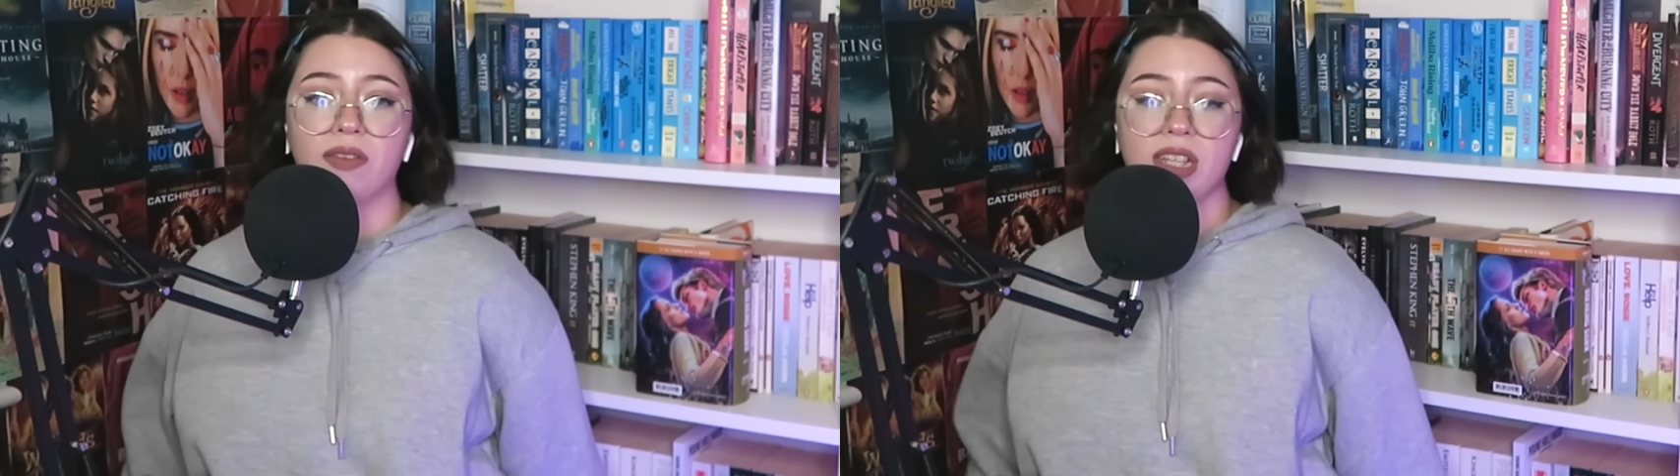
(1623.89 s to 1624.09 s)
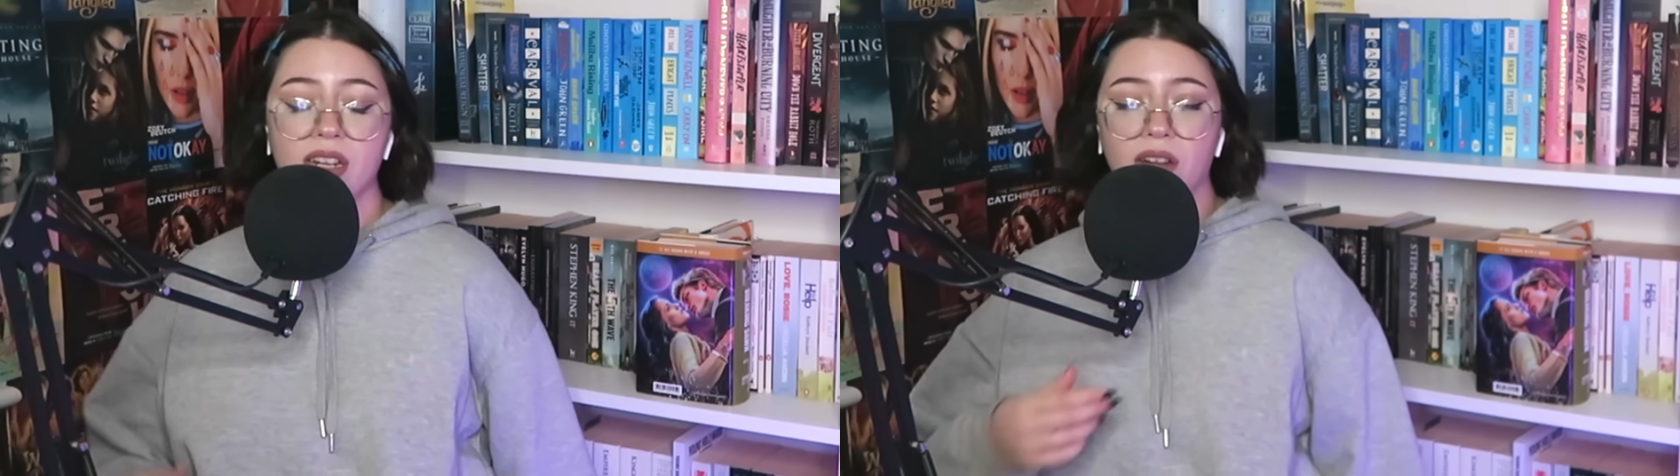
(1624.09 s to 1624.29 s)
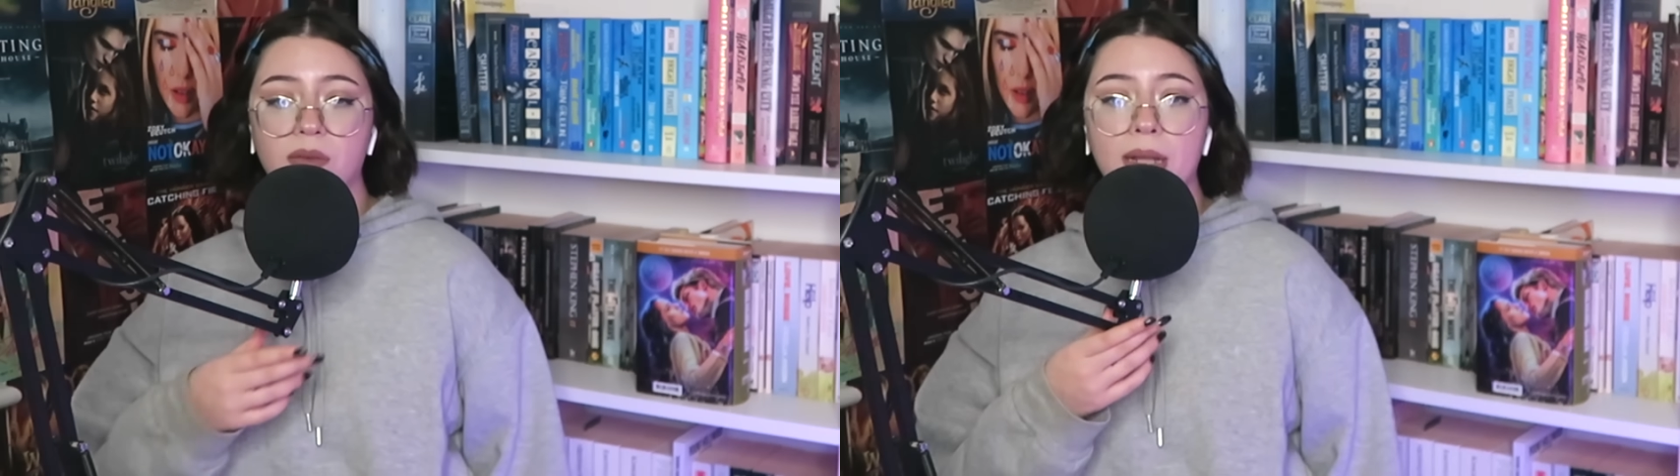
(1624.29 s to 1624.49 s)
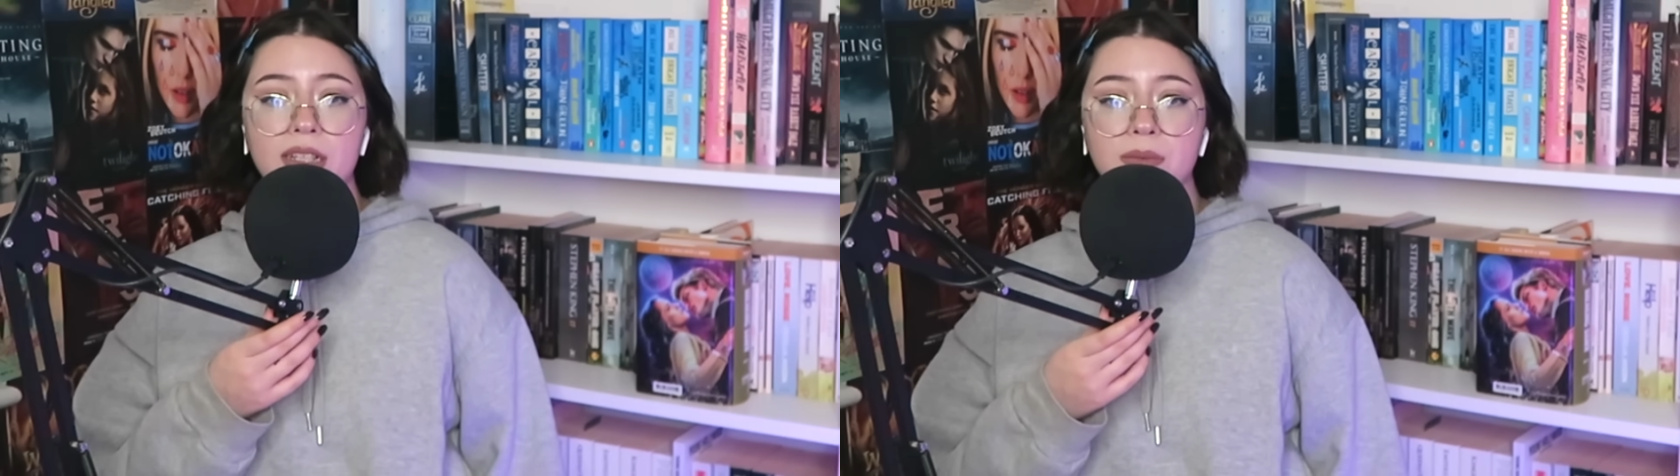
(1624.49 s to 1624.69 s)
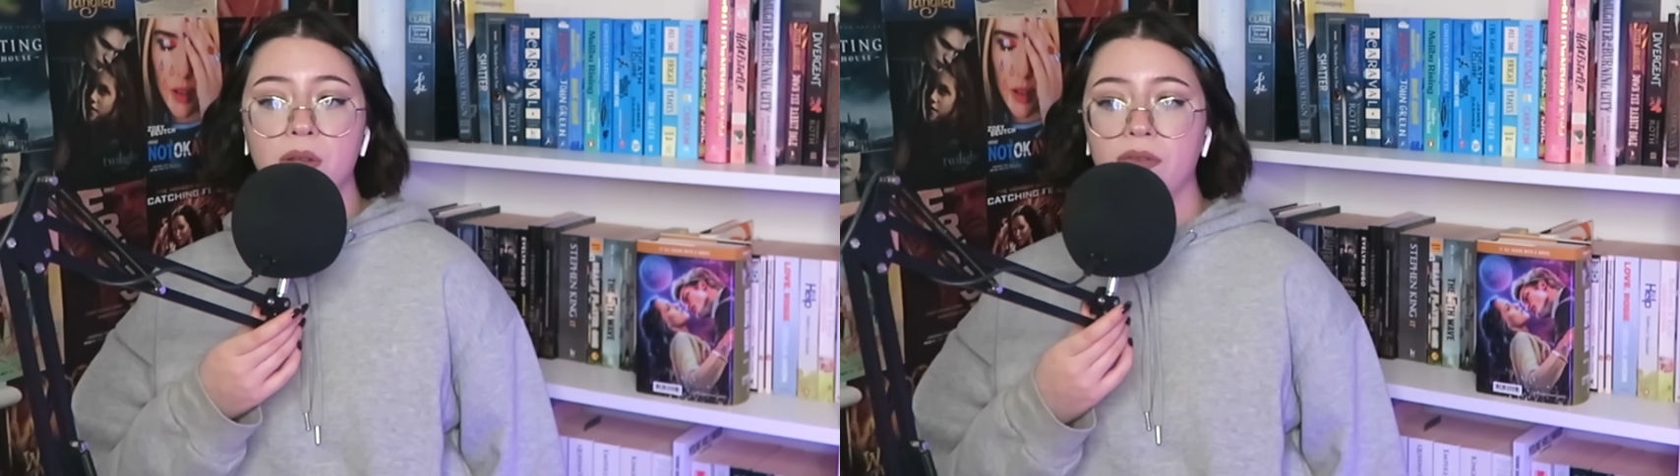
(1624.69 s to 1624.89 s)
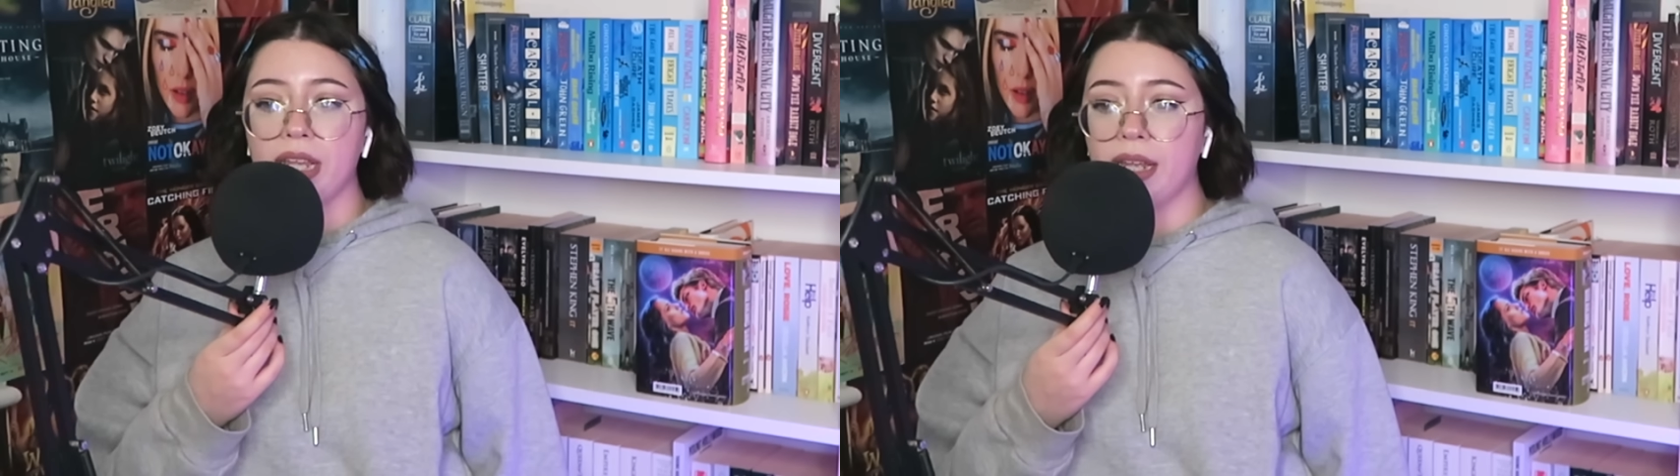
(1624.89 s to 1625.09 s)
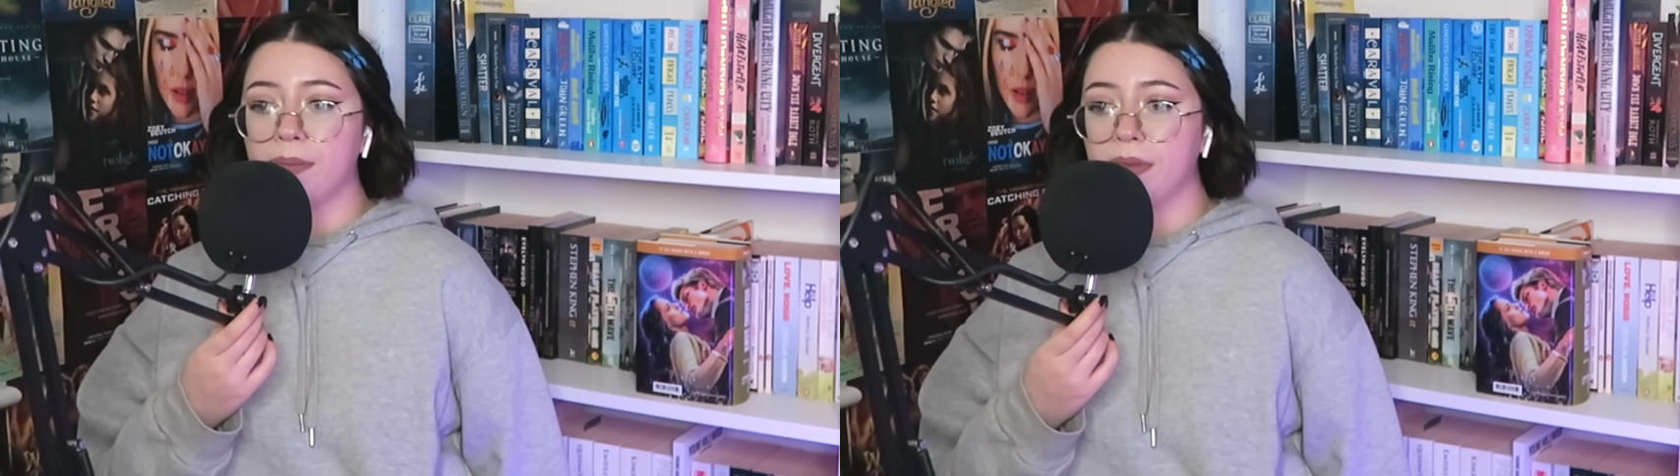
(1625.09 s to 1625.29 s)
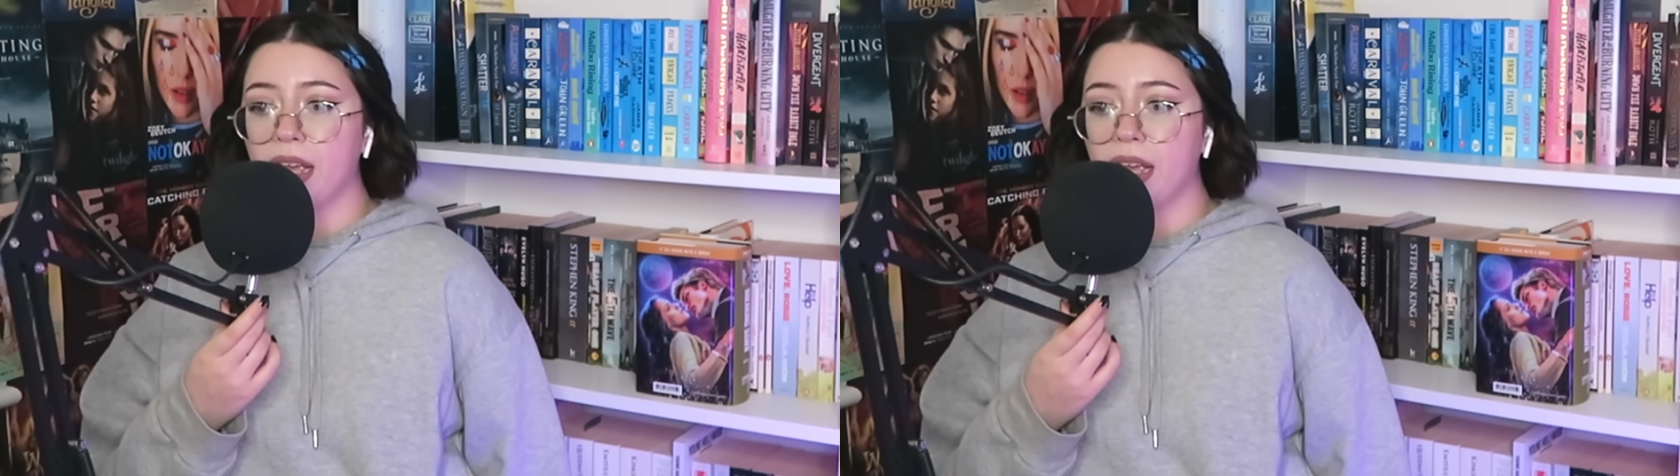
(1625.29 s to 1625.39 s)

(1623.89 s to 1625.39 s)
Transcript: I've said enough about this movie